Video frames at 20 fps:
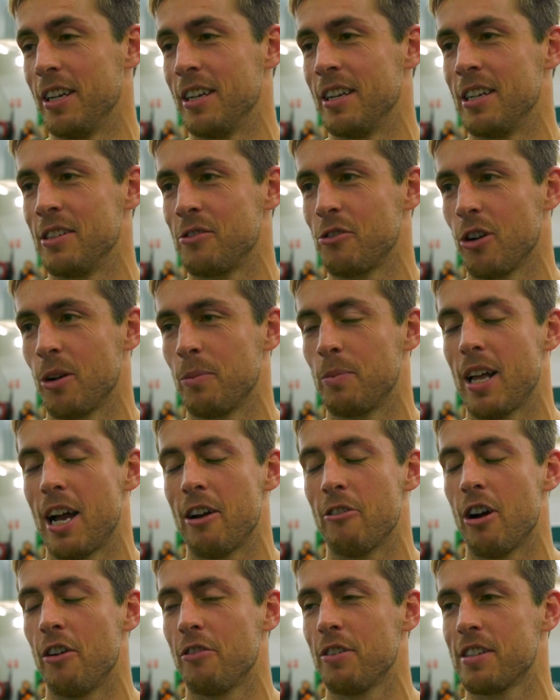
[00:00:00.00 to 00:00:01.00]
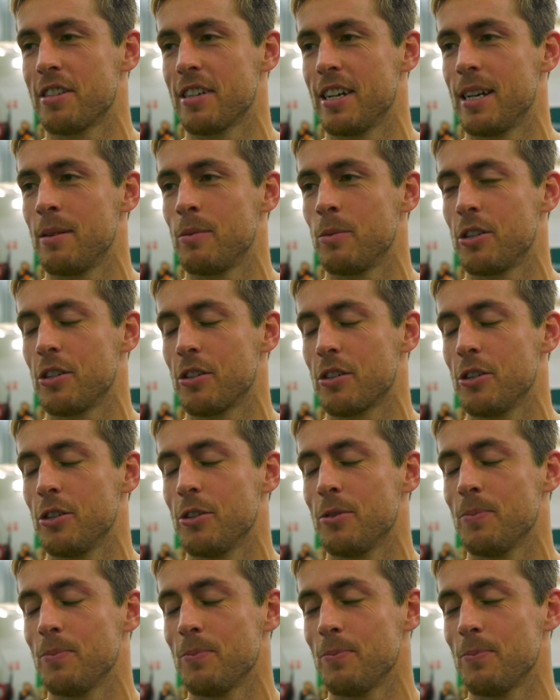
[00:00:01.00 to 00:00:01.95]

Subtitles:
and trying to play role for the team, which is good.